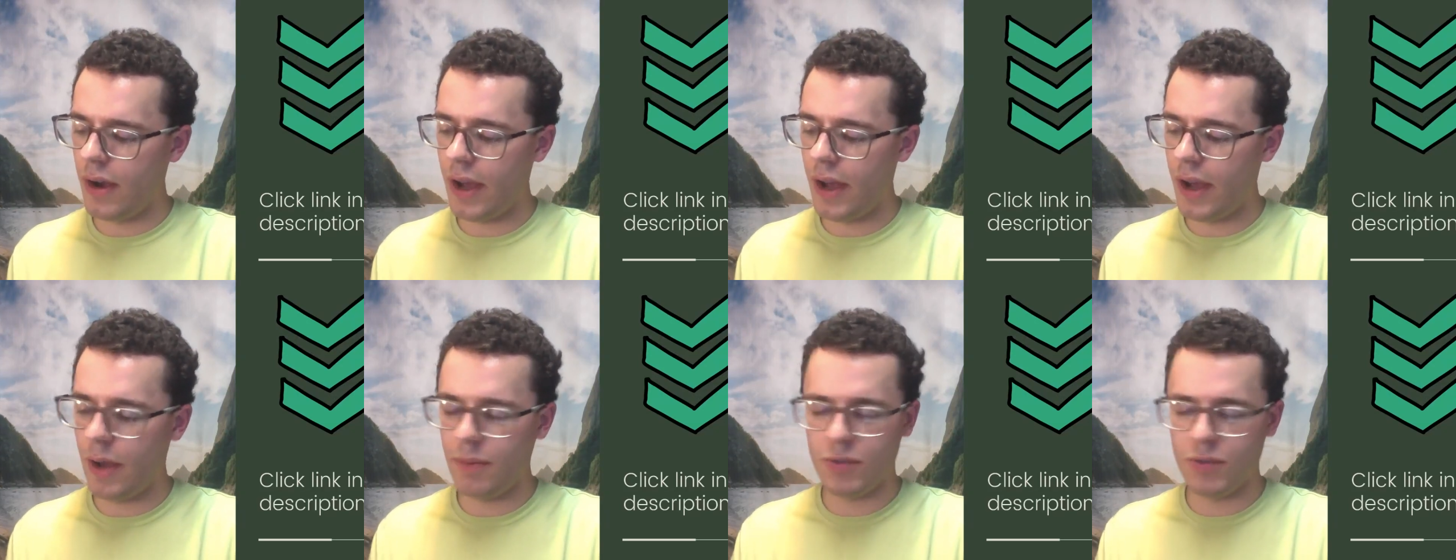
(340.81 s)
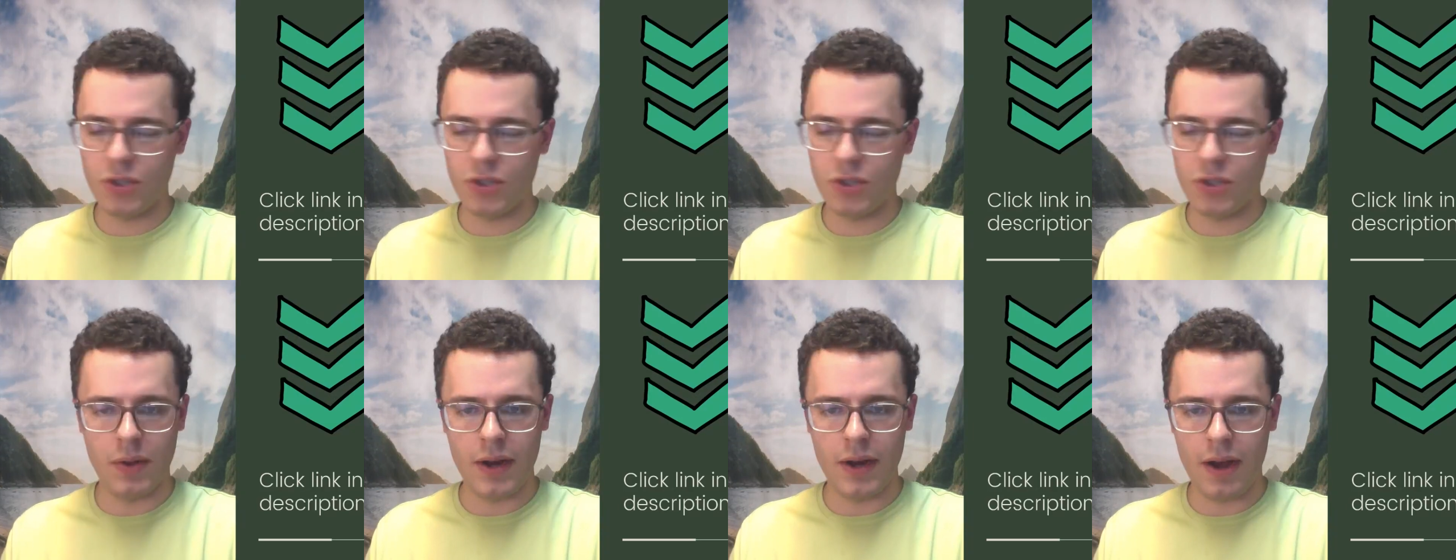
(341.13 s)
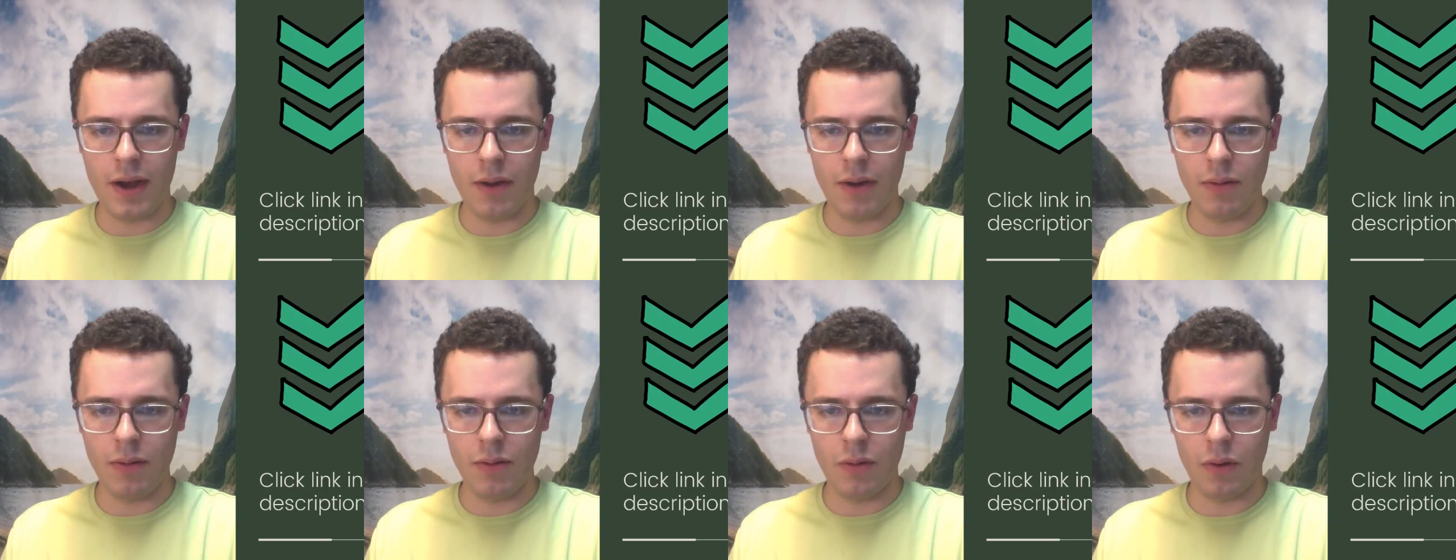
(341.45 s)
help someone
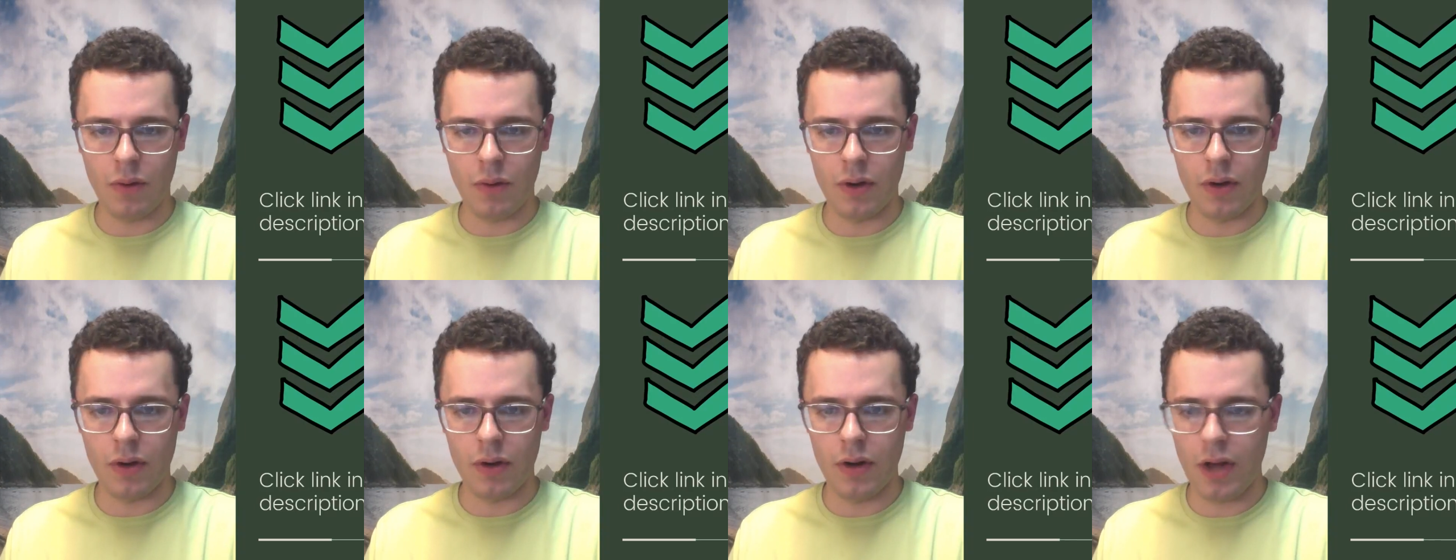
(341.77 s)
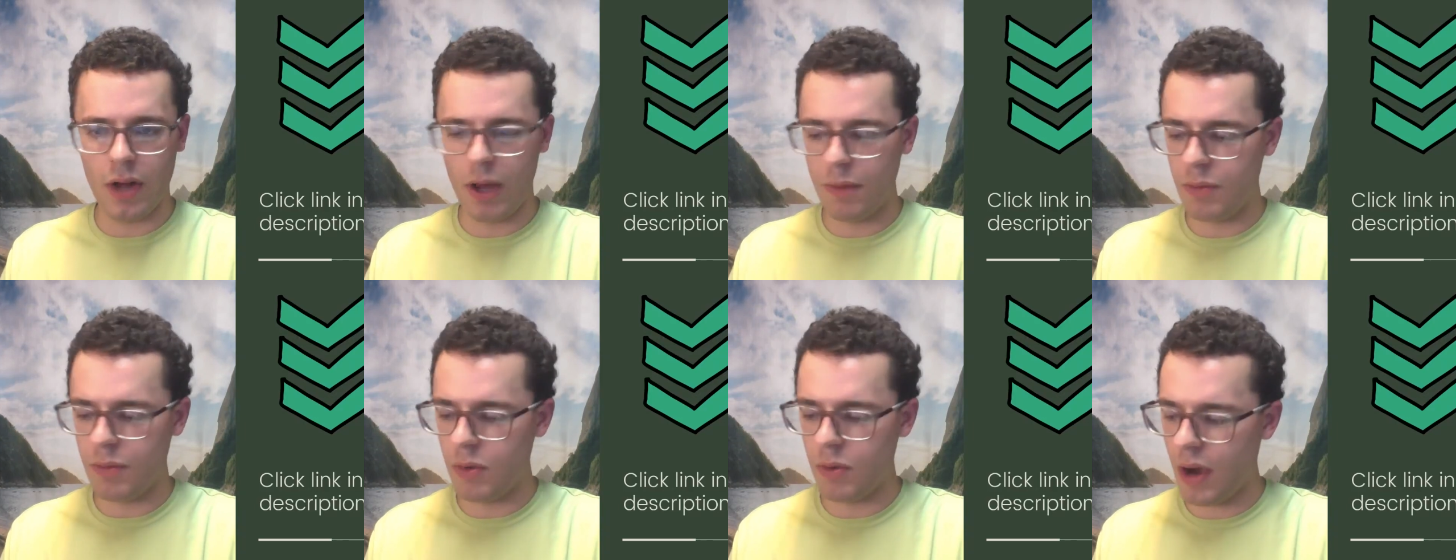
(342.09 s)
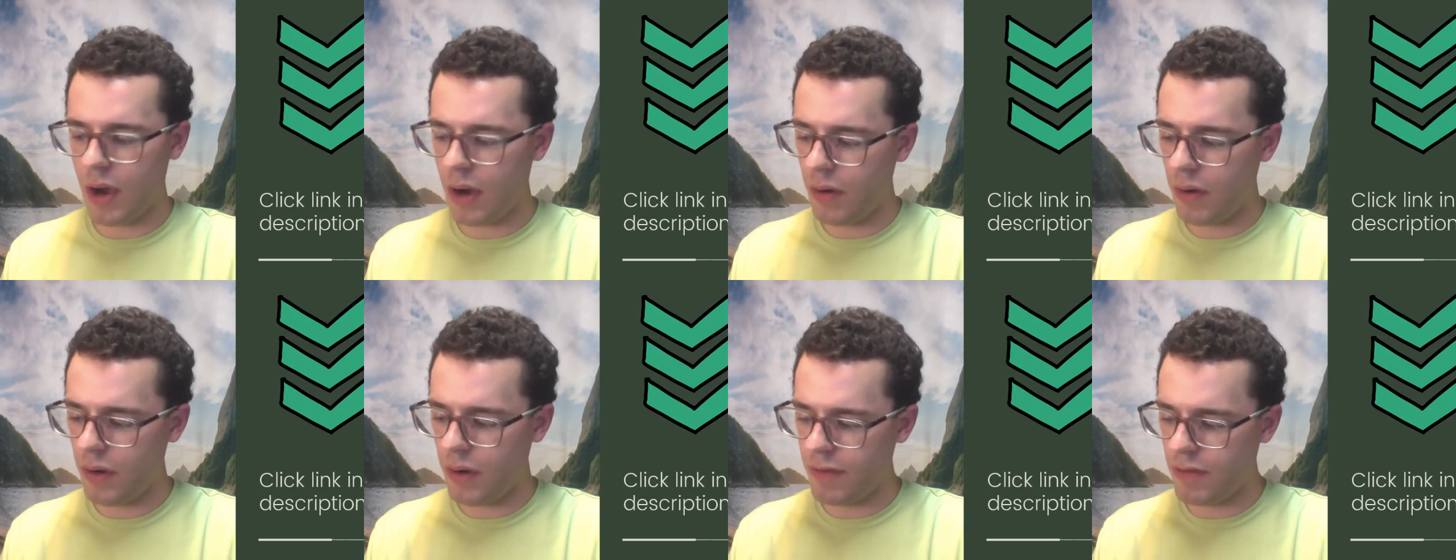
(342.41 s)
out or help
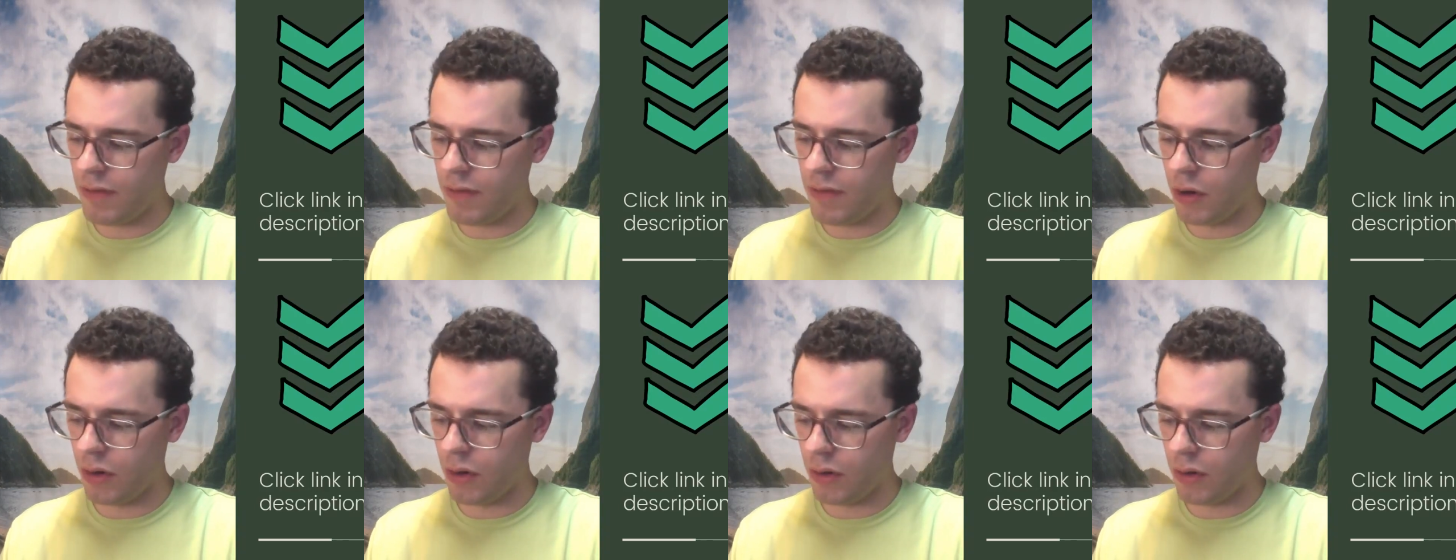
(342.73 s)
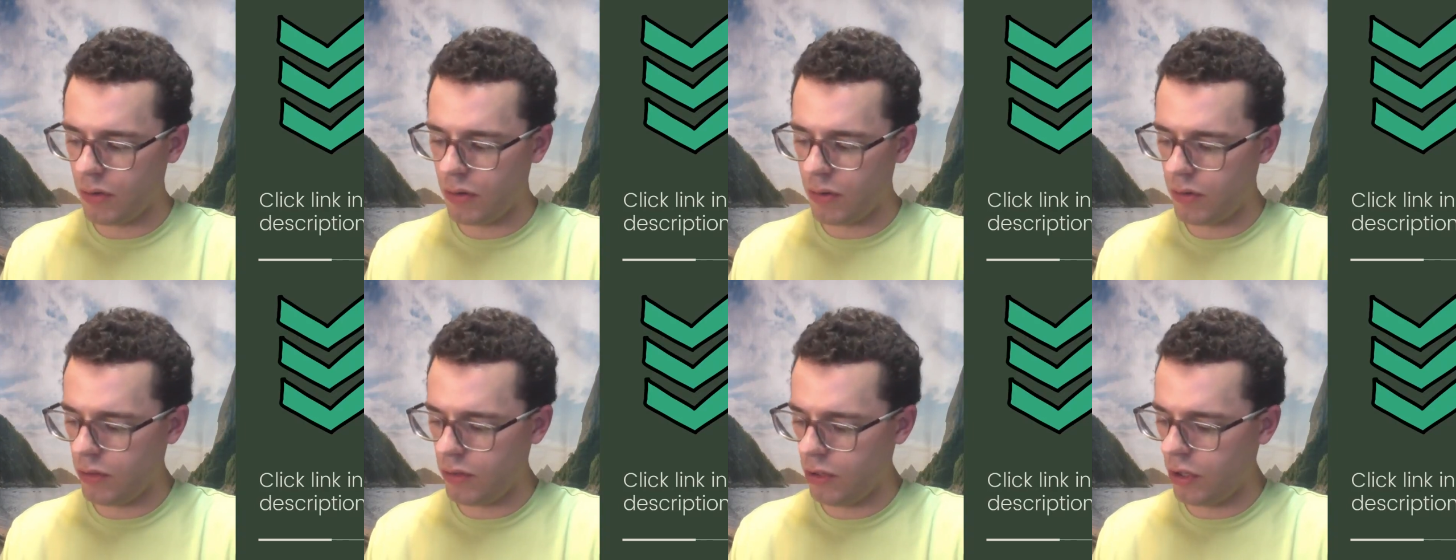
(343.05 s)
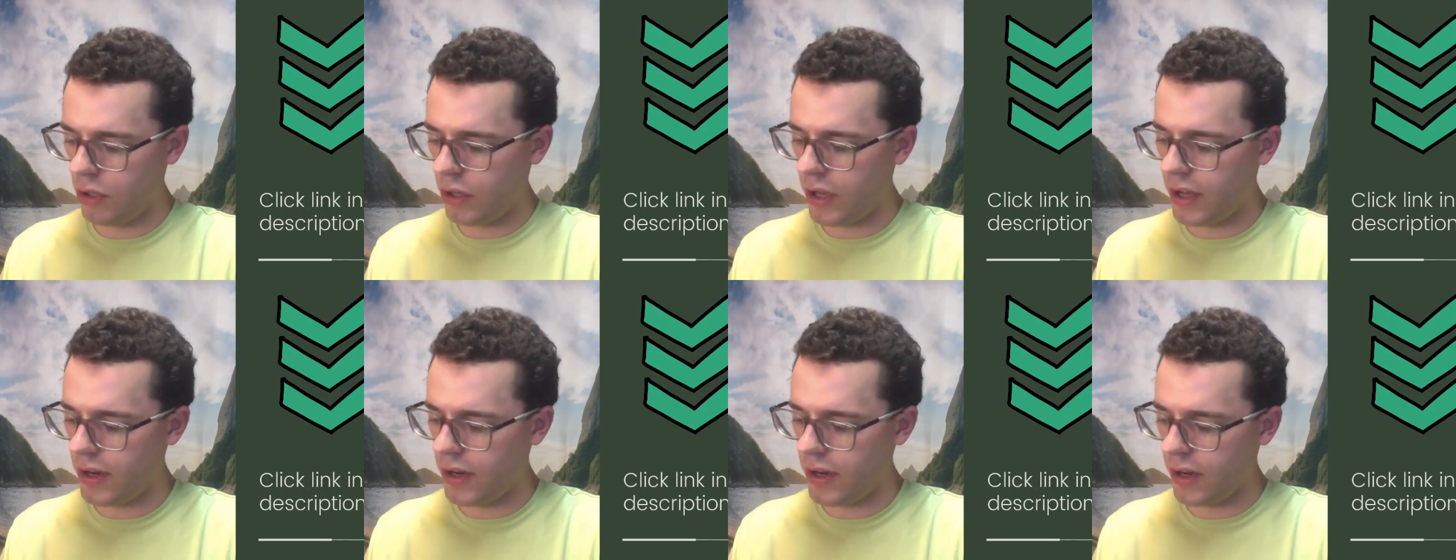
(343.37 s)
you out if you're
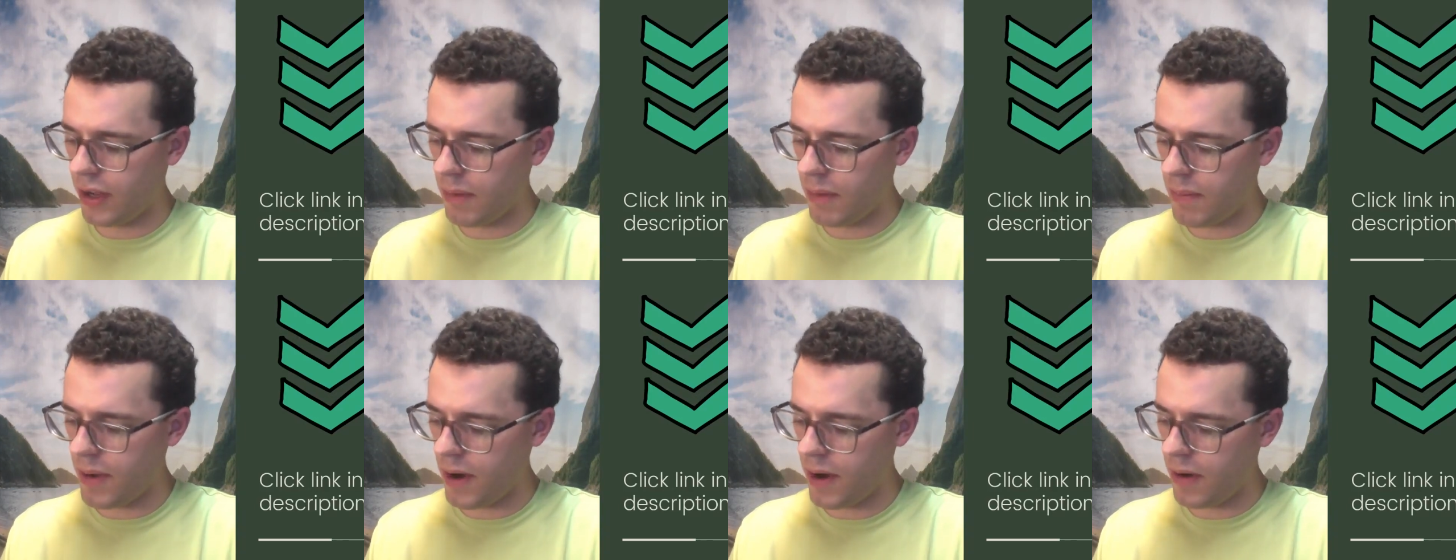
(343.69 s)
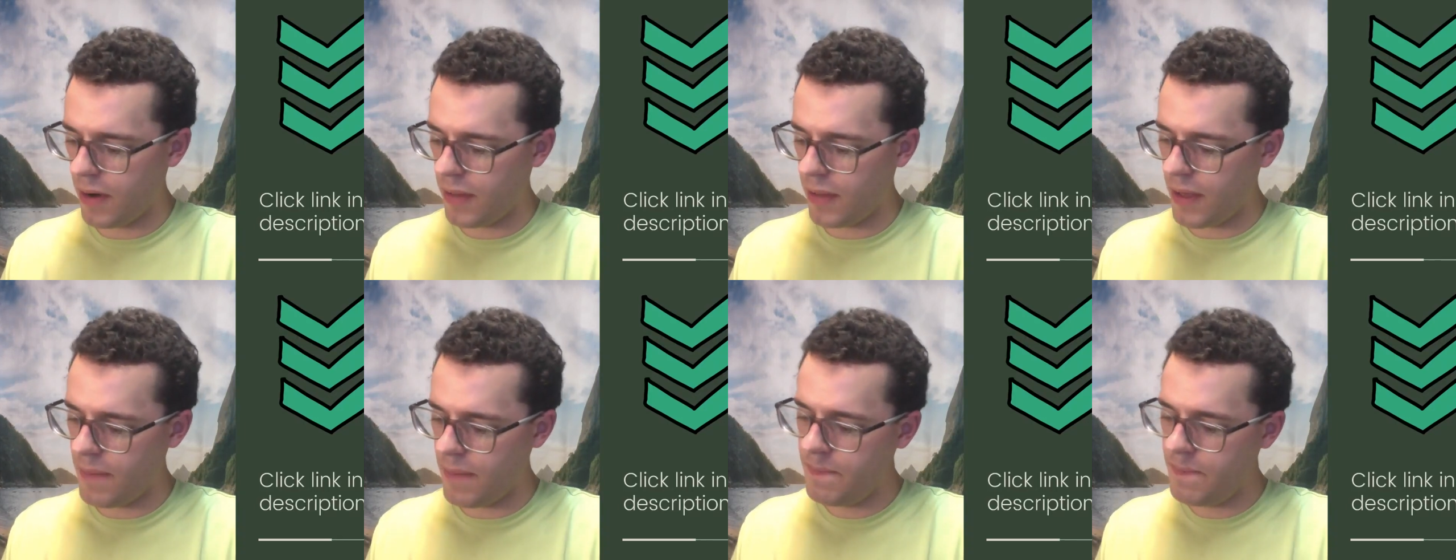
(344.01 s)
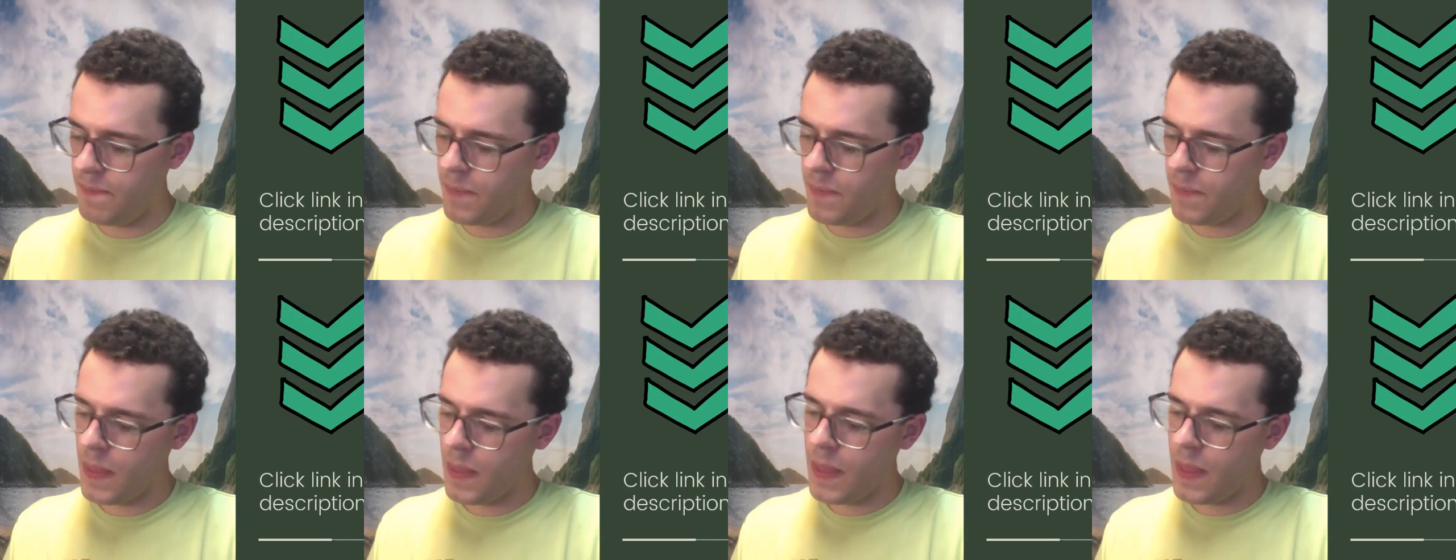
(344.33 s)
looking to compare them.
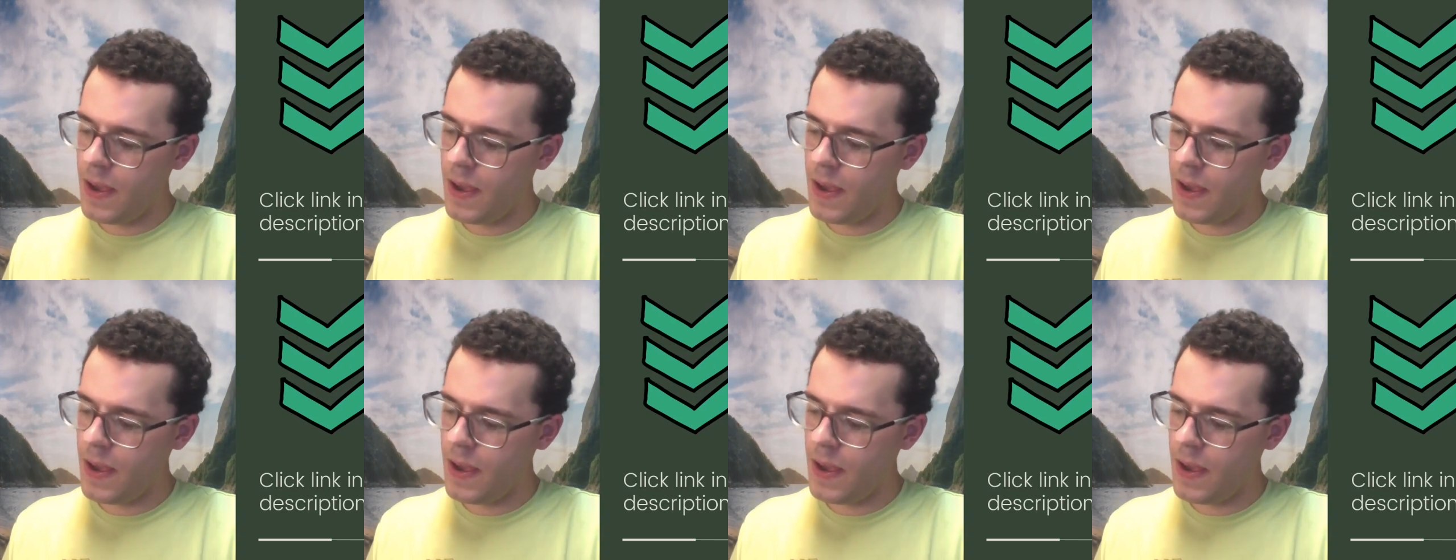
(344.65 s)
